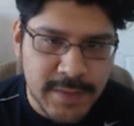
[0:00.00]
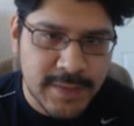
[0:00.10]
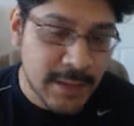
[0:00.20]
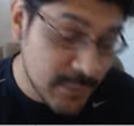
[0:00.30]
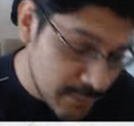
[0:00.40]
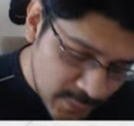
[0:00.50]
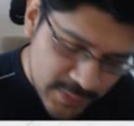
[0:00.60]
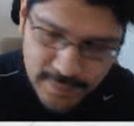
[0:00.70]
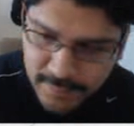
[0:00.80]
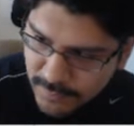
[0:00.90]
but that was the
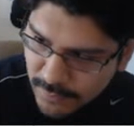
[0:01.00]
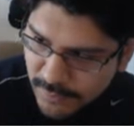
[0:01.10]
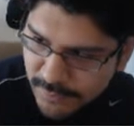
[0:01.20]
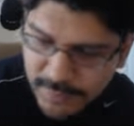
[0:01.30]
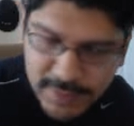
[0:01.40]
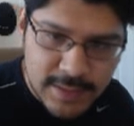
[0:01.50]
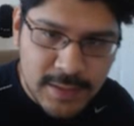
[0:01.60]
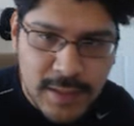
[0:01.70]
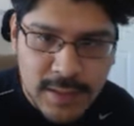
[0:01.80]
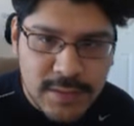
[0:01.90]
point of this tutorial, so I
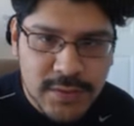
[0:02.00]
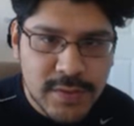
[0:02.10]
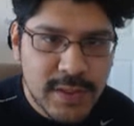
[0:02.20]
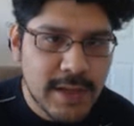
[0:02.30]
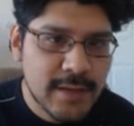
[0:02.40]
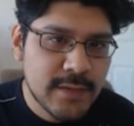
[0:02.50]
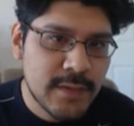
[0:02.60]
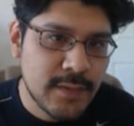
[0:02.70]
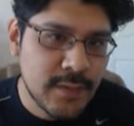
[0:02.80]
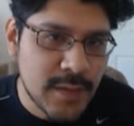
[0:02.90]
can show you guys
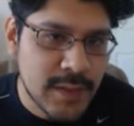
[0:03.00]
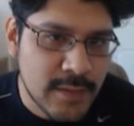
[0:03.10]
and do it.